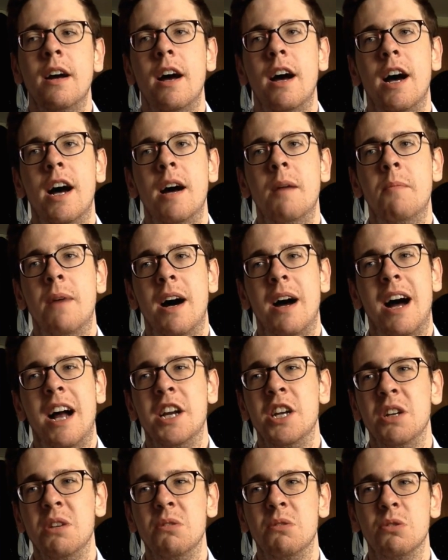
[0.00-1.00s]
and
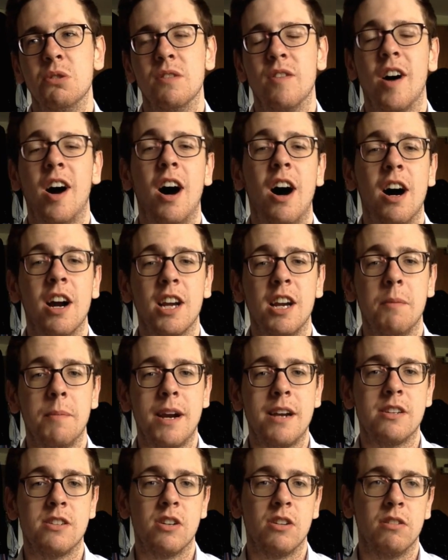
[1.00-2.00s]
you sort of argue
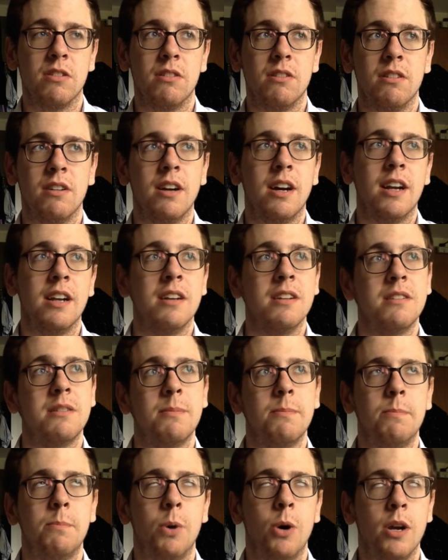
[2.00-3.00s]
based on and
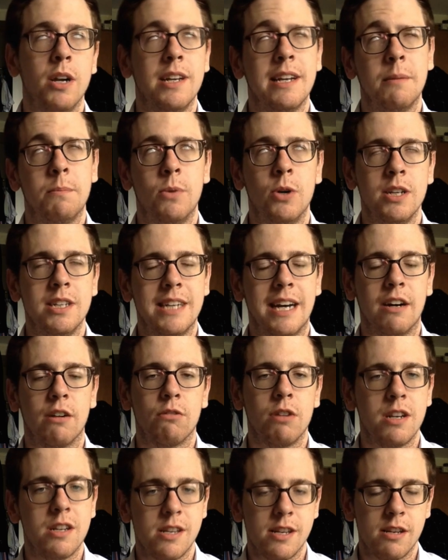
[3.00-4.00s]
point out
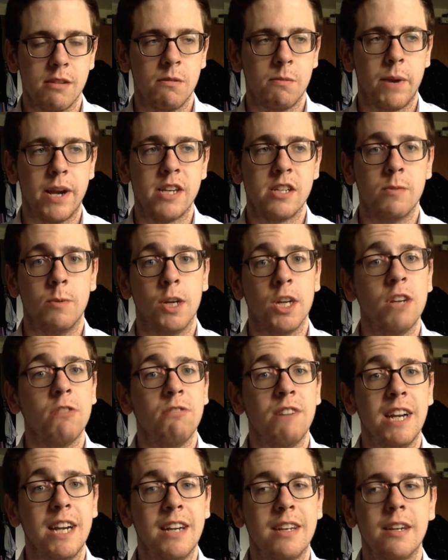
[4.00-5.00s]
criticisms based on what you
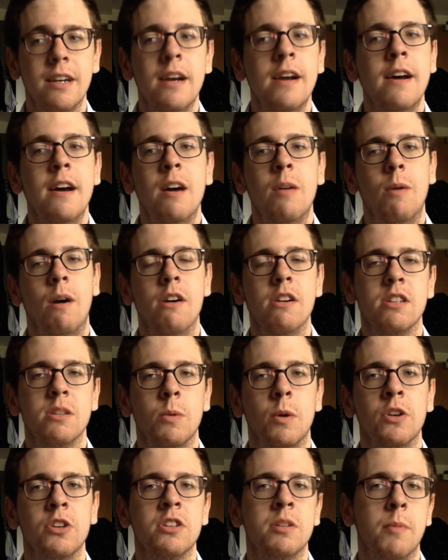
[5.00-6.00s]
read, whereas the
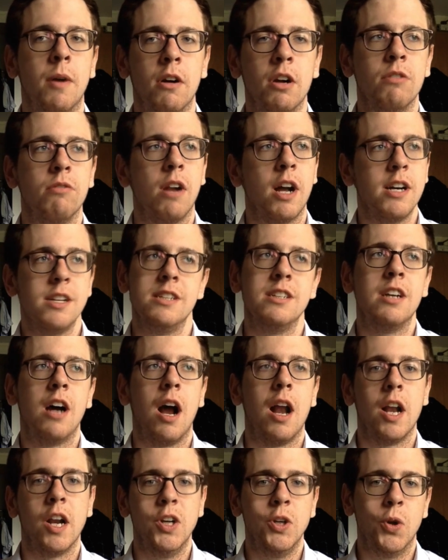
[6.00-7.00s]
one tomorrow relies
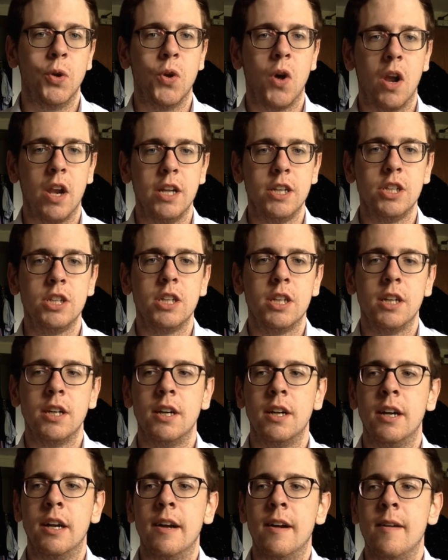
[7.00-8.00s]
entirely on your knowledge.
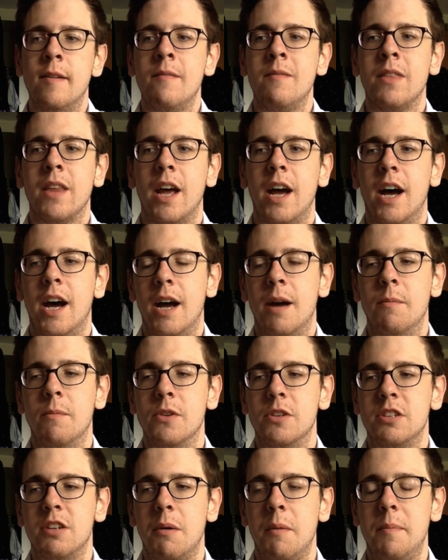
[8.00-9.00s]
So I'm
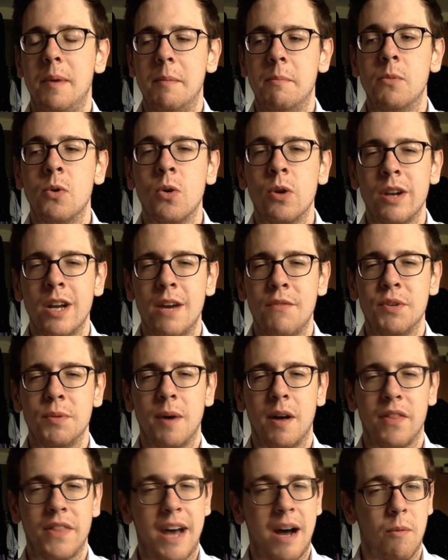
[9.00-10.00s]
a bit more nervous
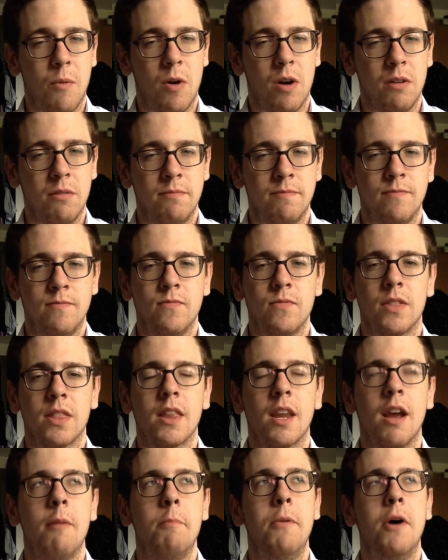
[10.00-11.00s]
about that one.
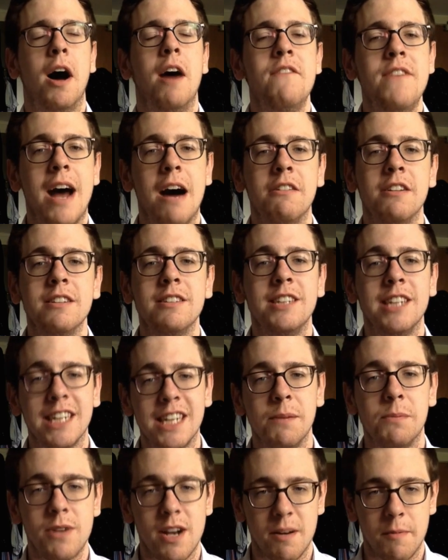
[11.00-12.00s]
But I've now done
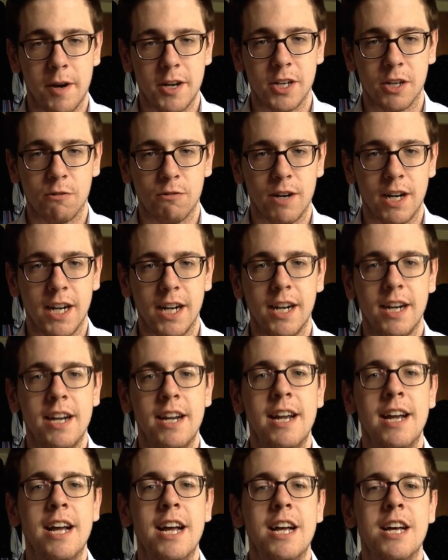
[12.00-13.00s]
60% of my degree,
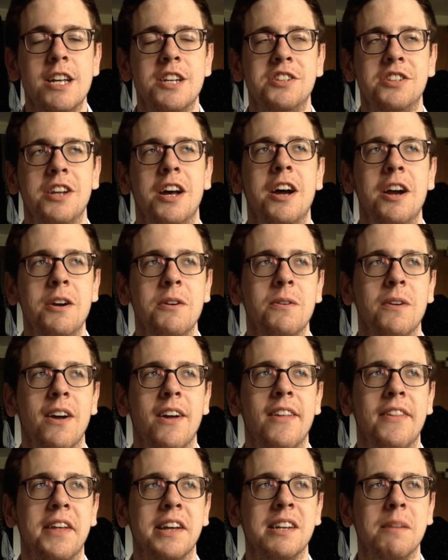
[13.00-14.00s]
so
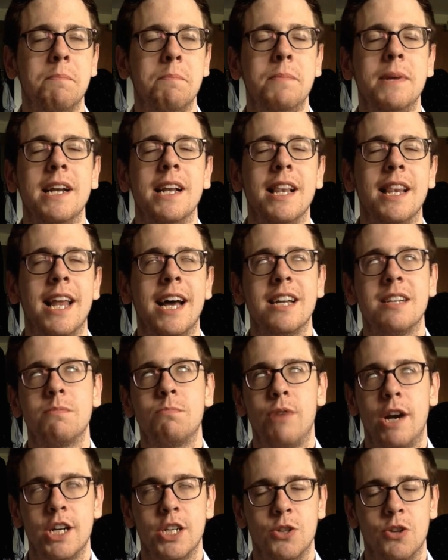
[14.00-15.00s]
there's a bit less
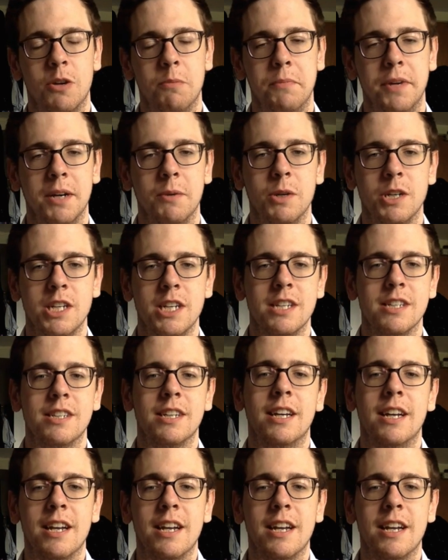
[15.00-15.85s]
pressure on me, which is